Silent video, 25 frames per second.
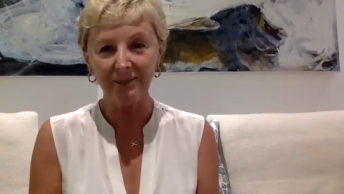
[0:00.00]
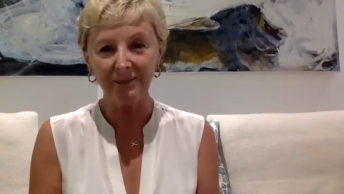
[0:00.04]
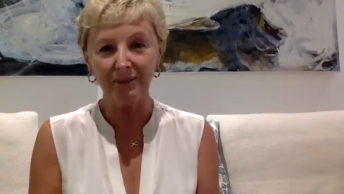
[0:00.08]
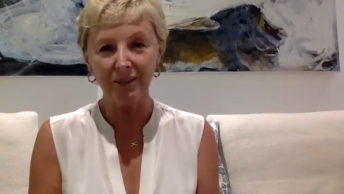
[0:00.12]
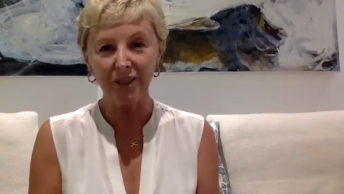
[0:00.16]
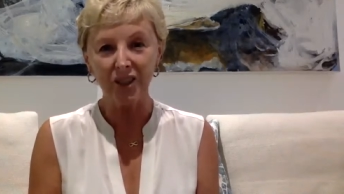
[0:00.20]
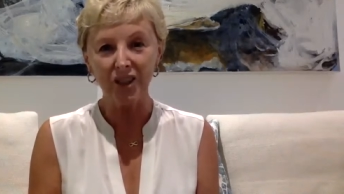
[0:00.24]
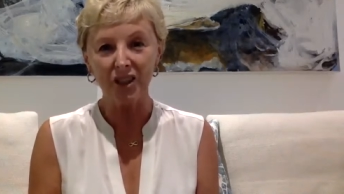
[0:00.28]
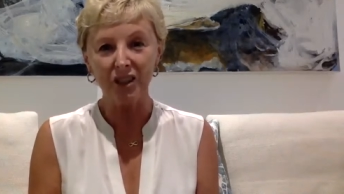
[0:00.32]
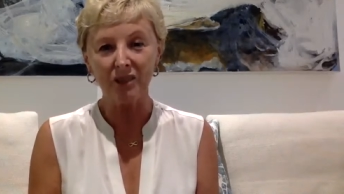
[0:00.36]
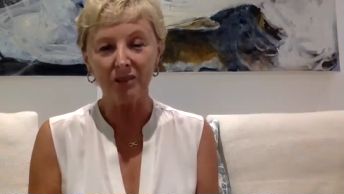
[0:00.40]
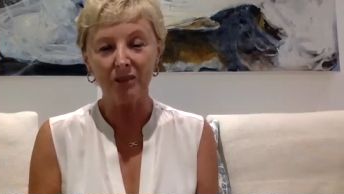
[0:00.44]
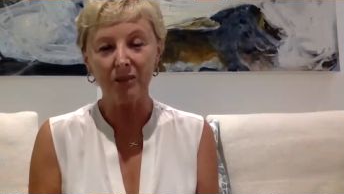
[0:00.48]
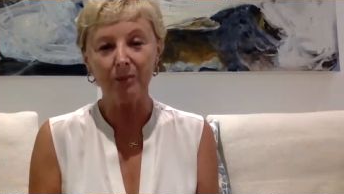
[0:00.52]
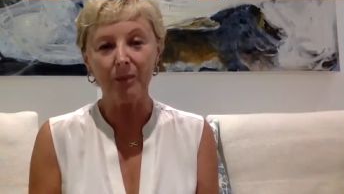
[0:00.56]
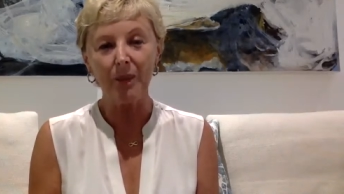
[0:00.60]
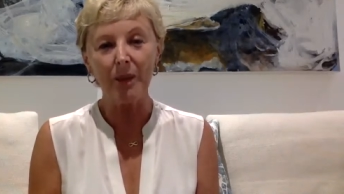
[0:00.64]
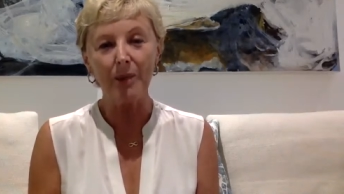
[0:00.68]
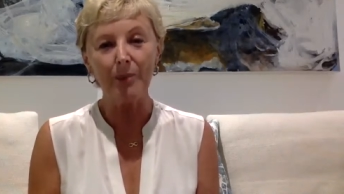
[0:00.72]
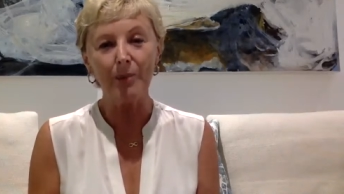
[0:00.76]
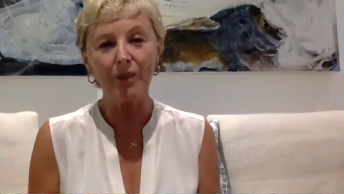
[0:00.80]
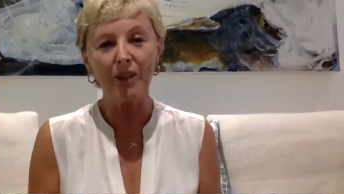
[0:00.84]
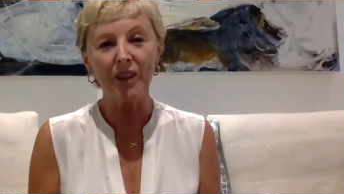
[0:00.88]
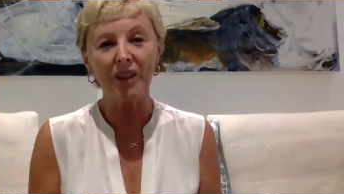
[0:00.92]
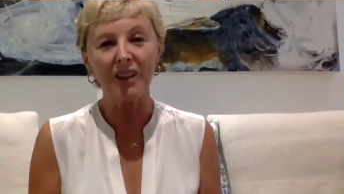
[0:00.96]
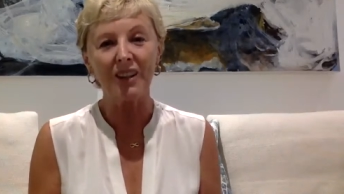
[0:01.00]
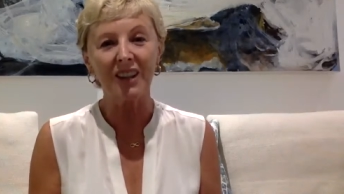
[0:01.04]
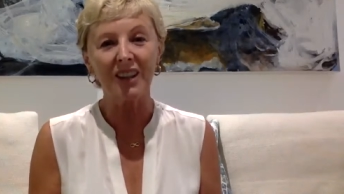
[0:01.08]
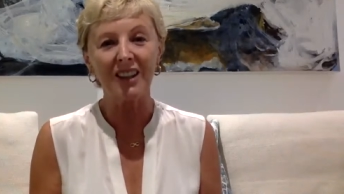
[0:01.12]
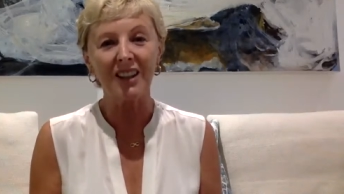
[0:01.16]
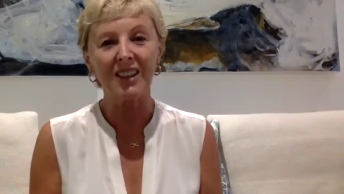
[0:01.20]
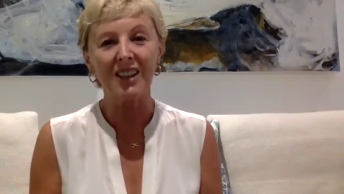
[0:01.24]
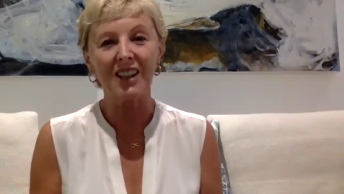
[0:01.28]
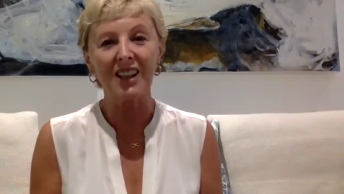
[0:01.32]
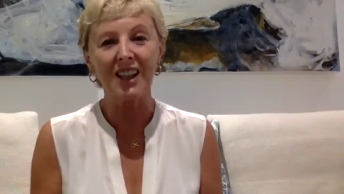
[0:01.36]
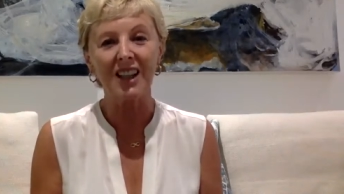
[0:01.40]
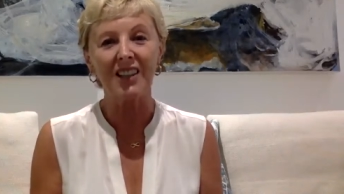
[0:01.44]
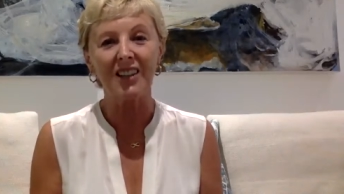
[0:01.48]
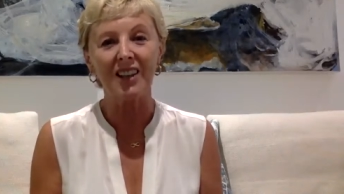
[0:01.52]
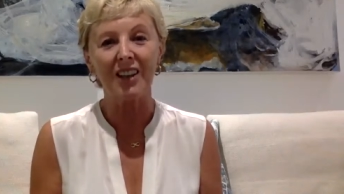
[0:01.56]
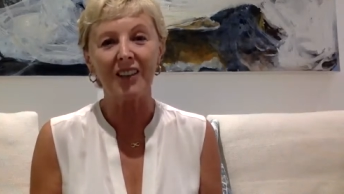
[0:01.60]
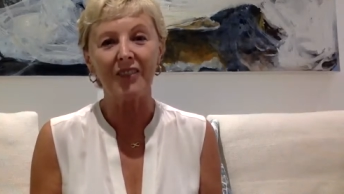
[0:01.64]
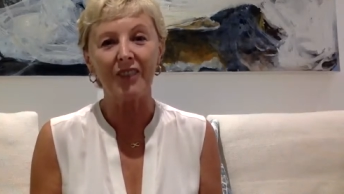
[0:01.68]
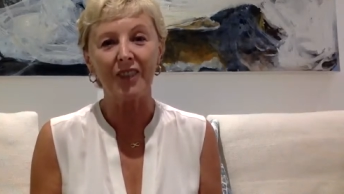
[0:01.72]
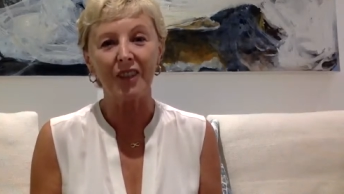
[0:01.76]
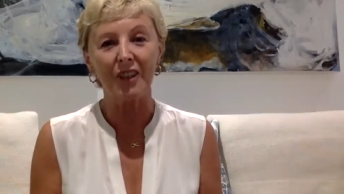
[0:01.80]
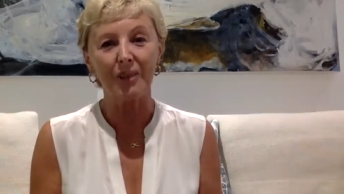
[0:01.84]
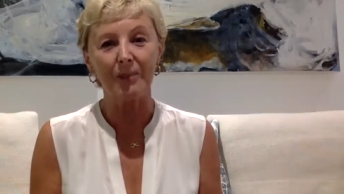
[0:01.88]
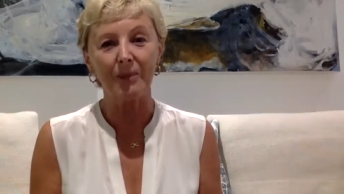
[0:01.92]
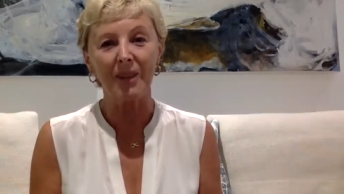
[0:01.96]
which people don't get to hear that
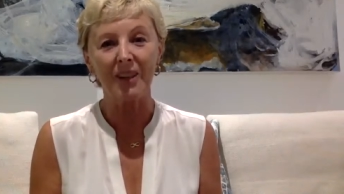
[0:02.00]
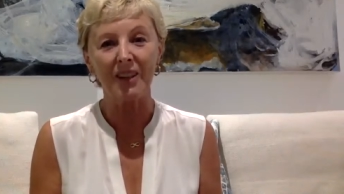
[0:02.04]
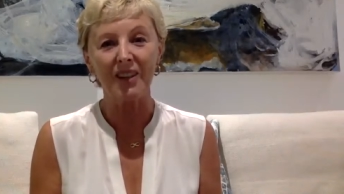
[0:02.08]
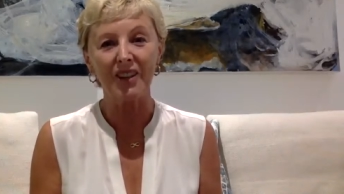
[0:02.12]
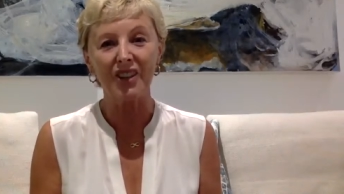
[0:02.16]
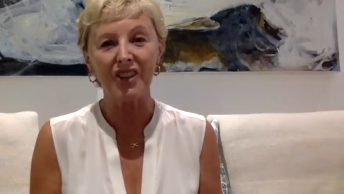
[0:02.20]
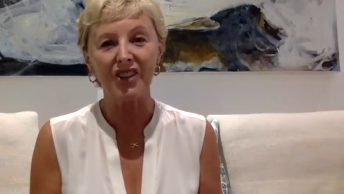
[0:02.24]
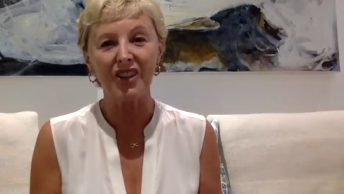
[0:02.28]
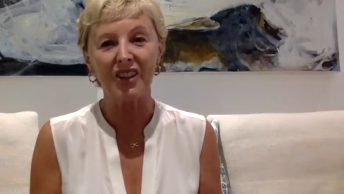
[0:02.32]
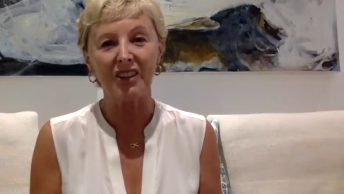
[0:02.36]
very much.